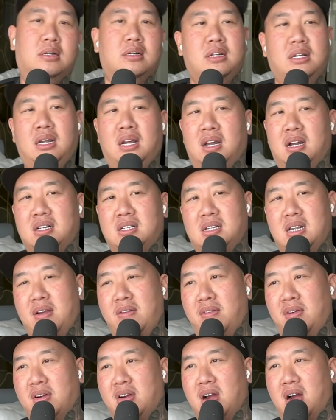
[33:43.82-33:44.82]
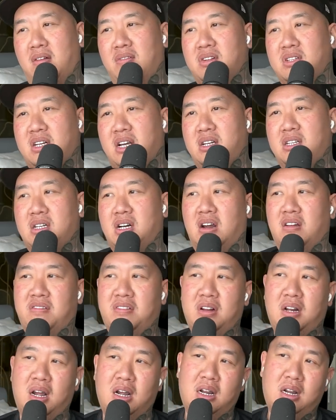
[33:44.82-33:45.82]
Yeah, it's never a conversation. I
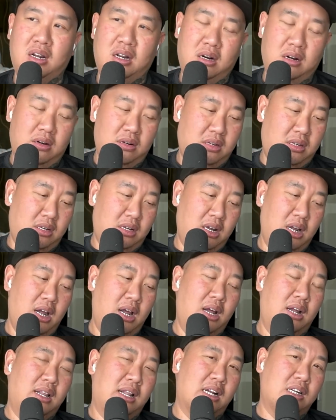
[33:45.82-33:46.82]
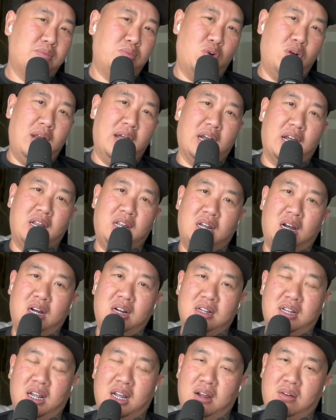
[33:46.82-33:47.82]
feel like, that's more like a
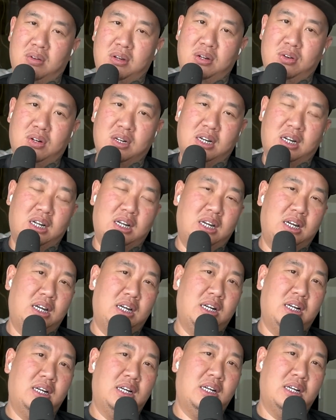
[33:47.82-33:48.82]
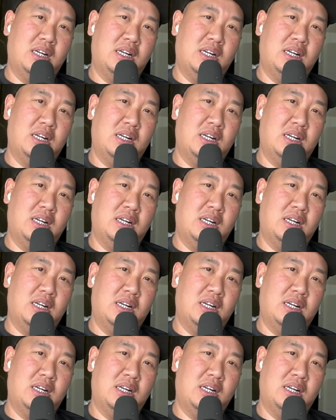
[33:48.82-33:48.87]
young thing when you're a kid.